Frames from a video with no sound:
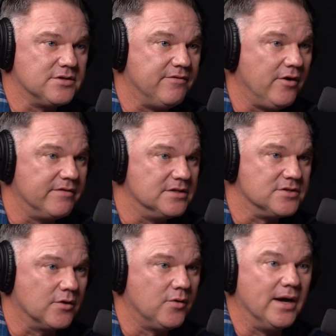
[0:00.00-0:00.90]
evolving
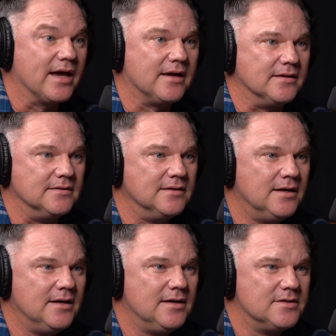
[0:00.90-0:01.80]
so quick. And
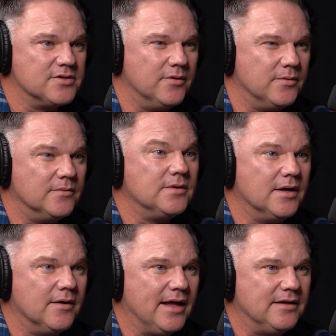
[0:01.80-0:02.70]
so,
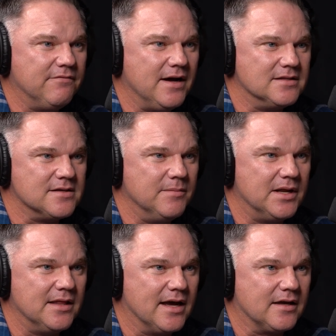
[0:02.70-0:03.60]
had to find
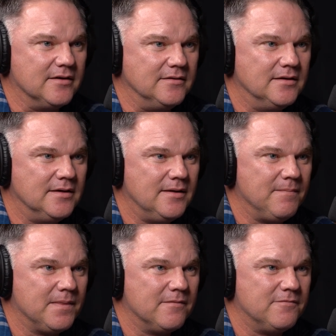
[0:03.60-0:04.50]
somebody that could
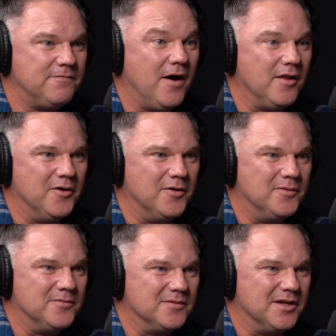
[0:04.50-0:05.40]

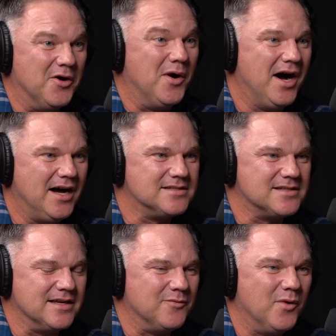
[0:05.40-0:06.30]
follow, us
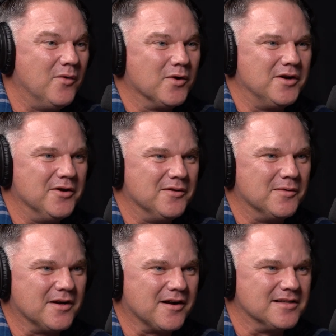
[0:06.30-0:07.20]
in what we're doing
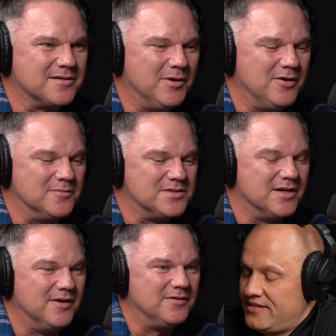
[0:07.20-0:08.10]
with our custom homes.
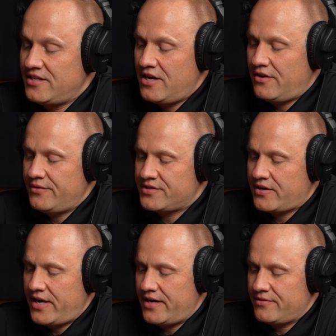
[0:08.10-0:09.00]
So no, it was
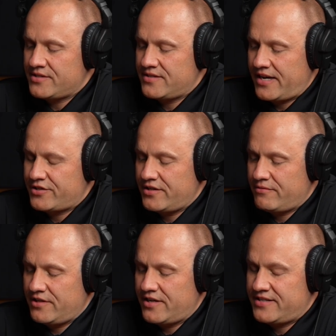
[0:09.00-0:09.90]
great. It was actually
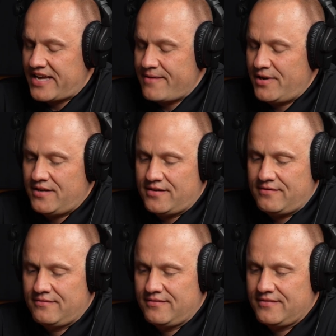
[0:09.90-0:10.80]
really good
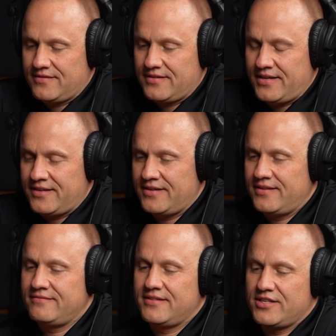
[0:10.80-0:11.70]
timing and
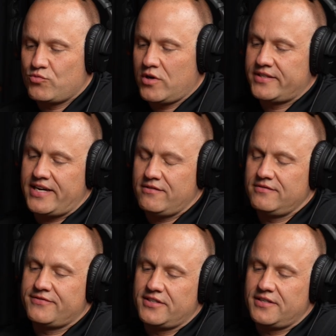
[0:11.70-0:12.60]
has worked
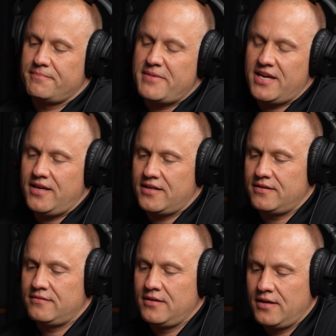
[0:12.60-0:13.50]
out for me
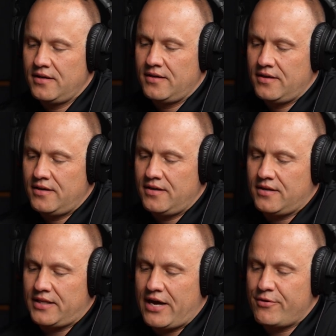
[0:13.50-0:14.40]
and
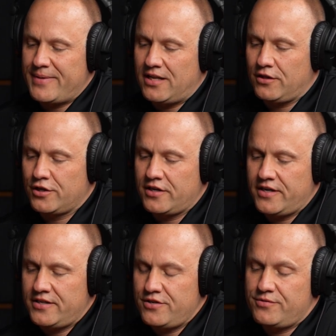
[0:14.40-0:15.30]
allowing me to learn
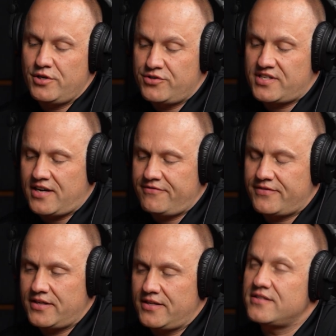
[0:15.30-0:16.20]
and do new stuff
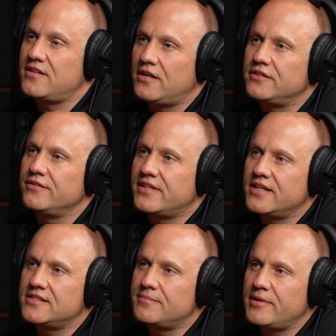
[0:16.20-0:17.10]
and install new
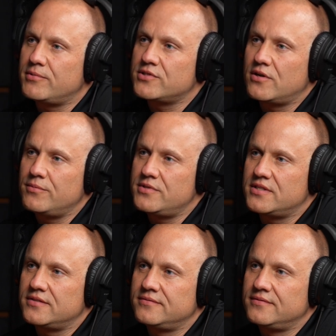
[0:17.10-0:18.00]
things in people's homes.
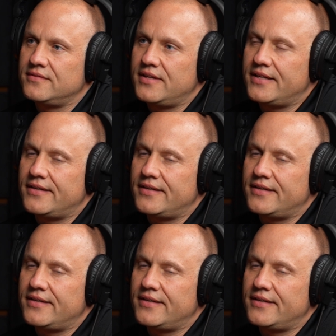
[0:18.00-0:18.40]
And